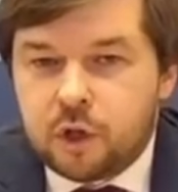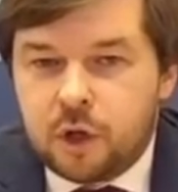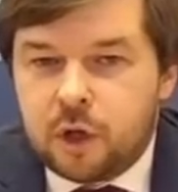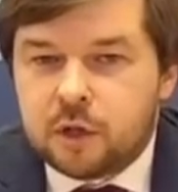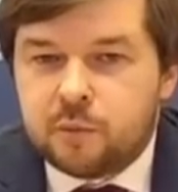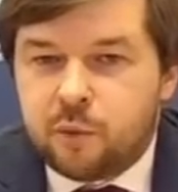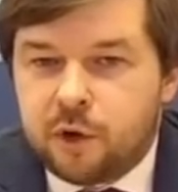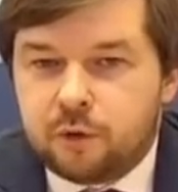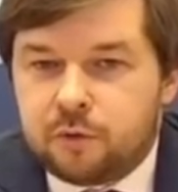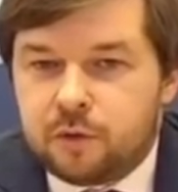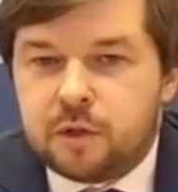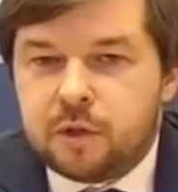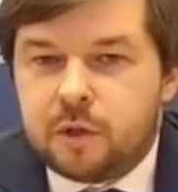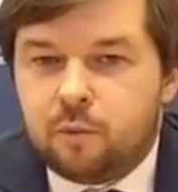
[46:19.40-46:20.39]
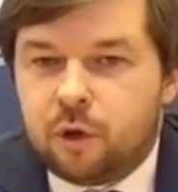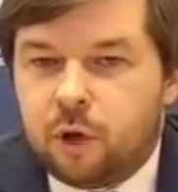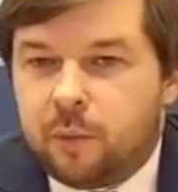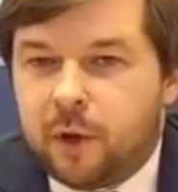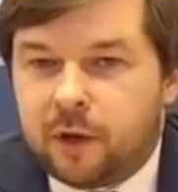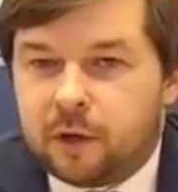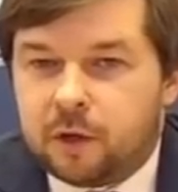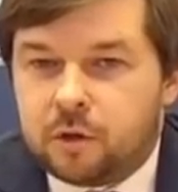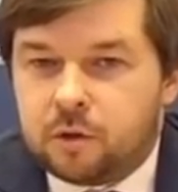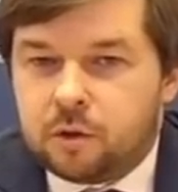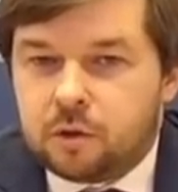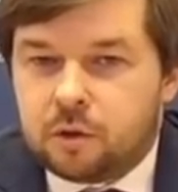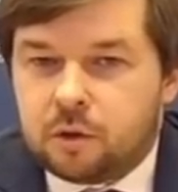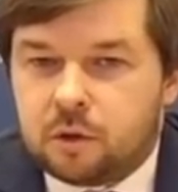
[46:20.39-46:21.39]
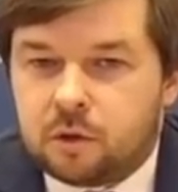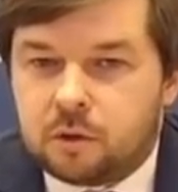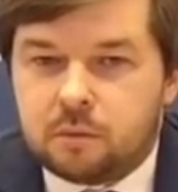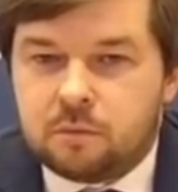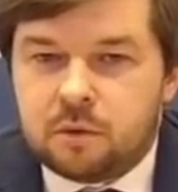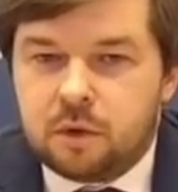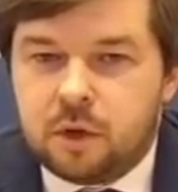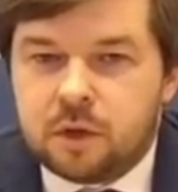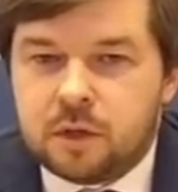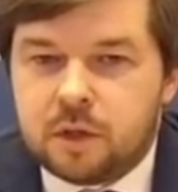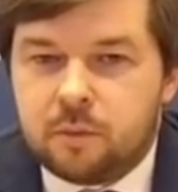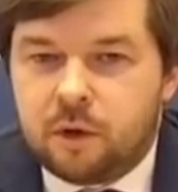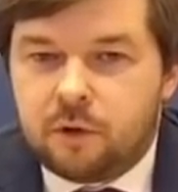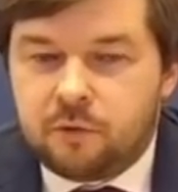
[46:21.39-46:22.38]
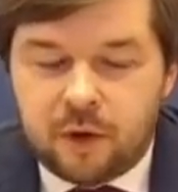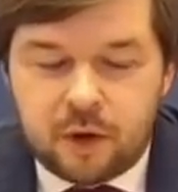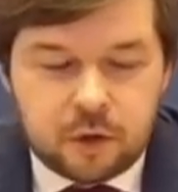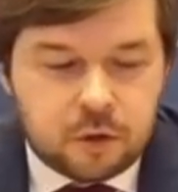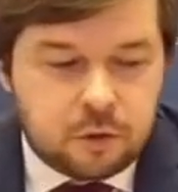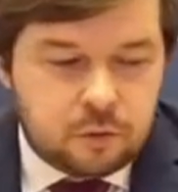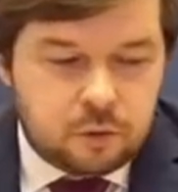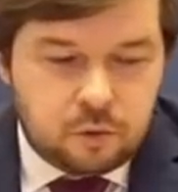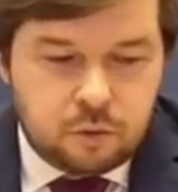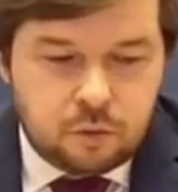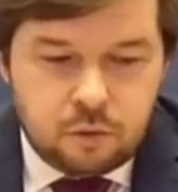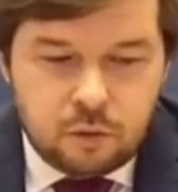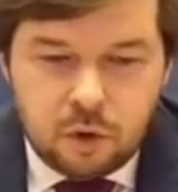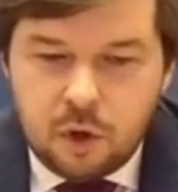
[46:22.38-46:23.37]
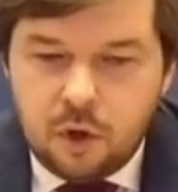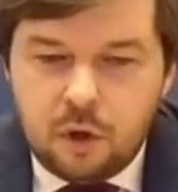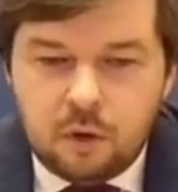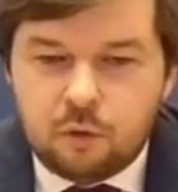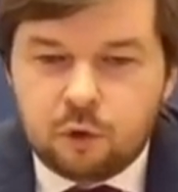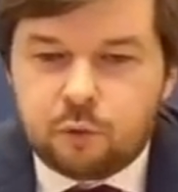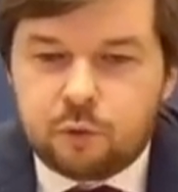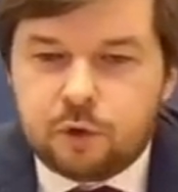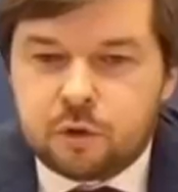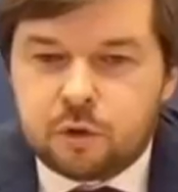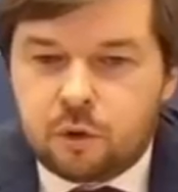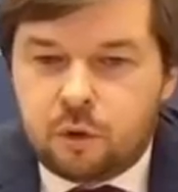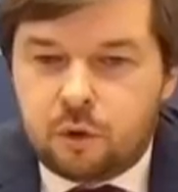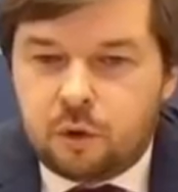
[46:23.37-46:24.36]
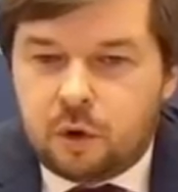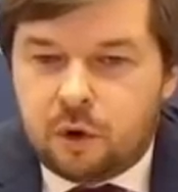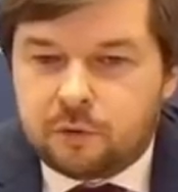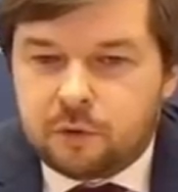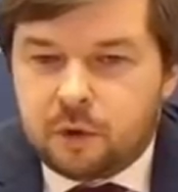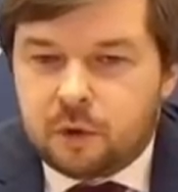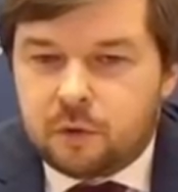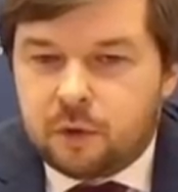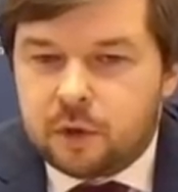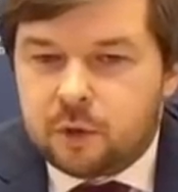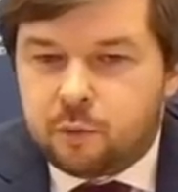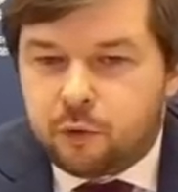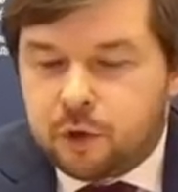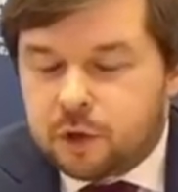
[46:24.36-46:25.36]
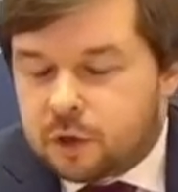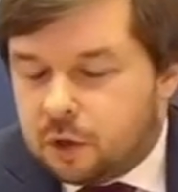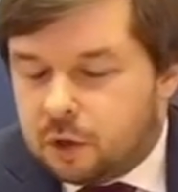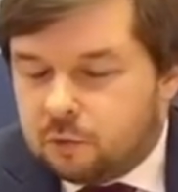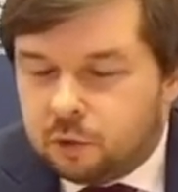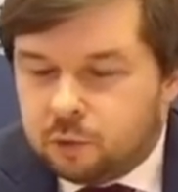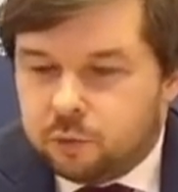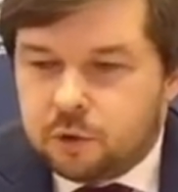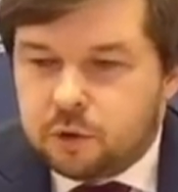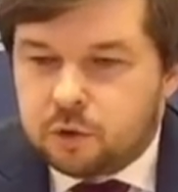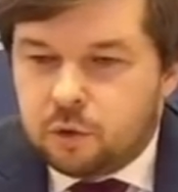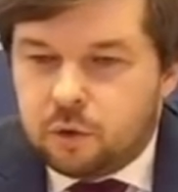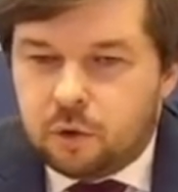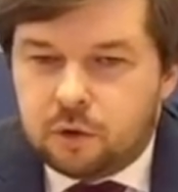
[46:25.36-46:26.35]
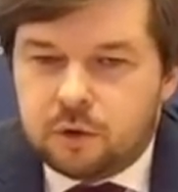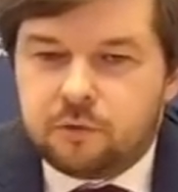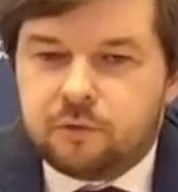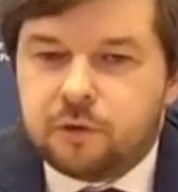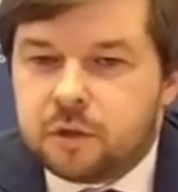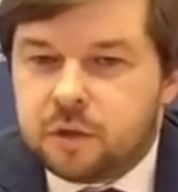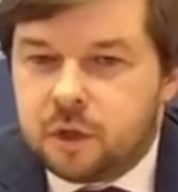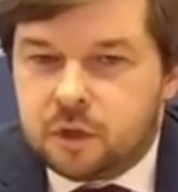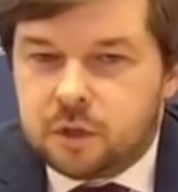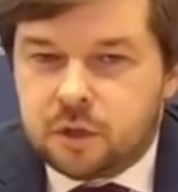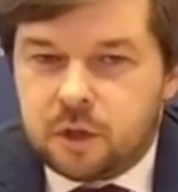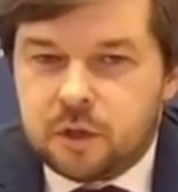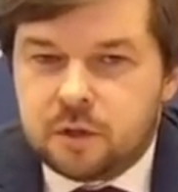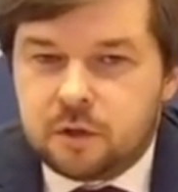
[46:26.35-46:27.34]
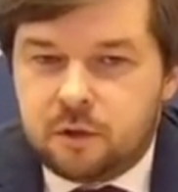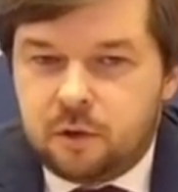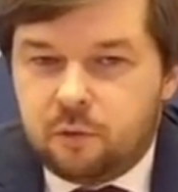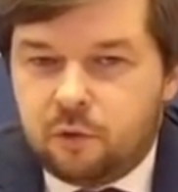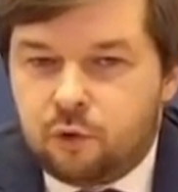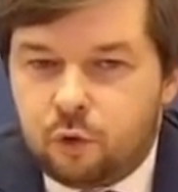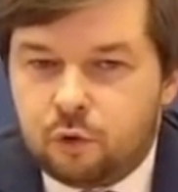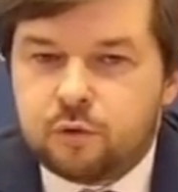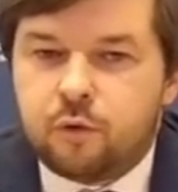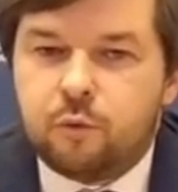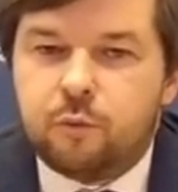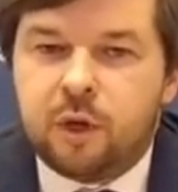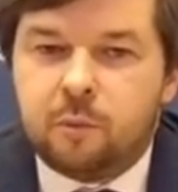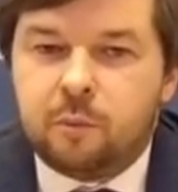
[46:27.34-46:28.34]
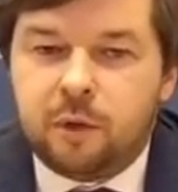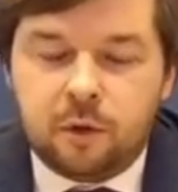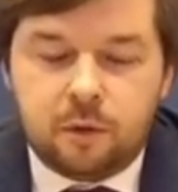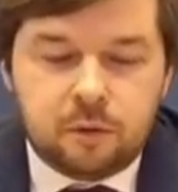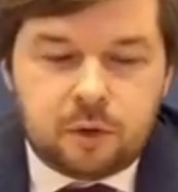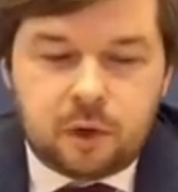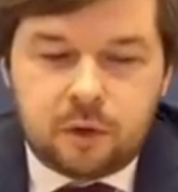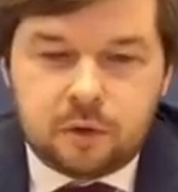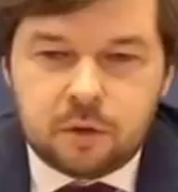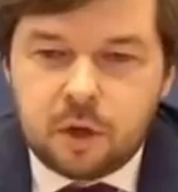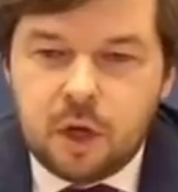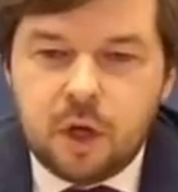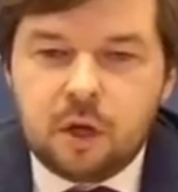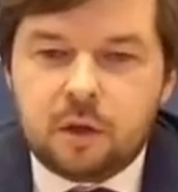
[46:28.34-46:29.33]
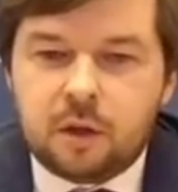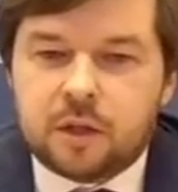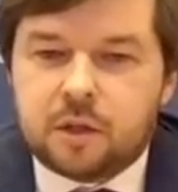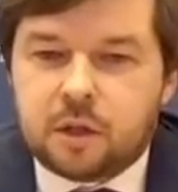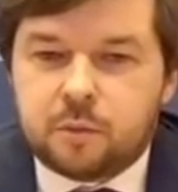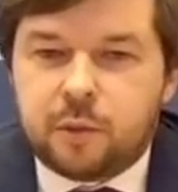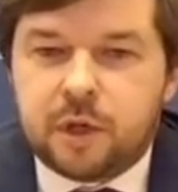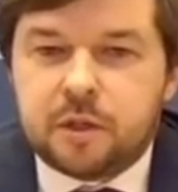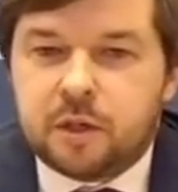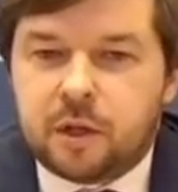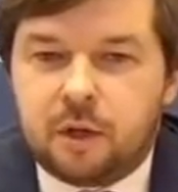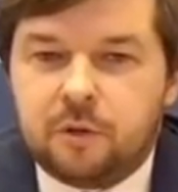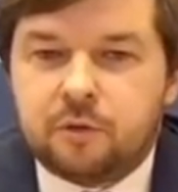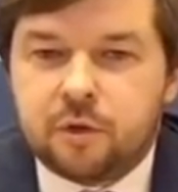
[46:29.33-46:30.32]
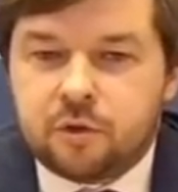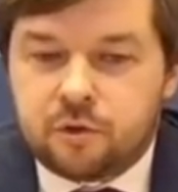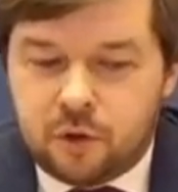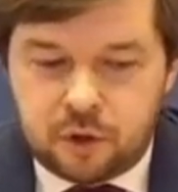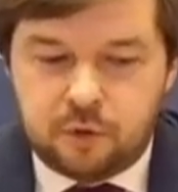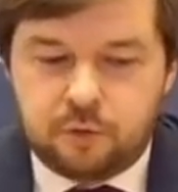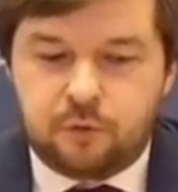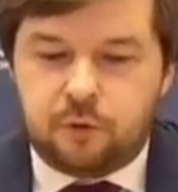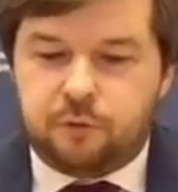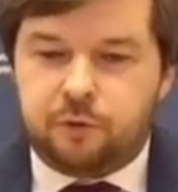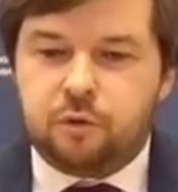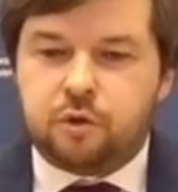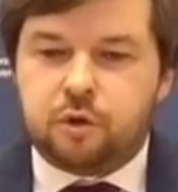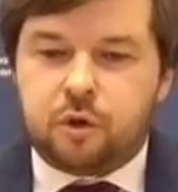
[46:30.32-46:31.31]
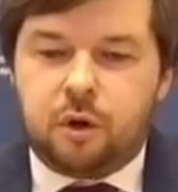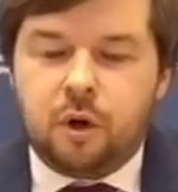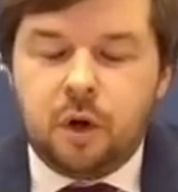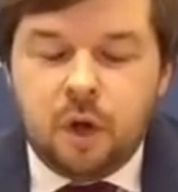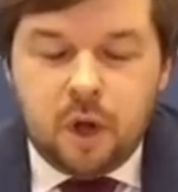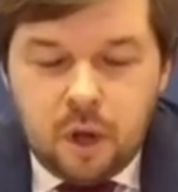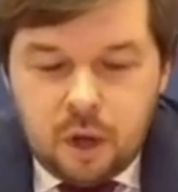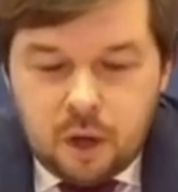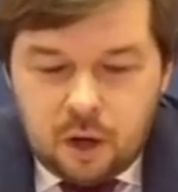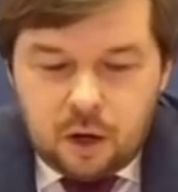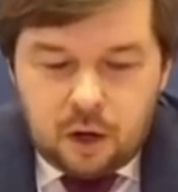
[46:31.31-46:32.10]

partially as part of the stimuli package in a similar fashion to what we saw after the Great Depression and what we saw at different stages in history when roads were being built. And that's just basically infrastructure for the future.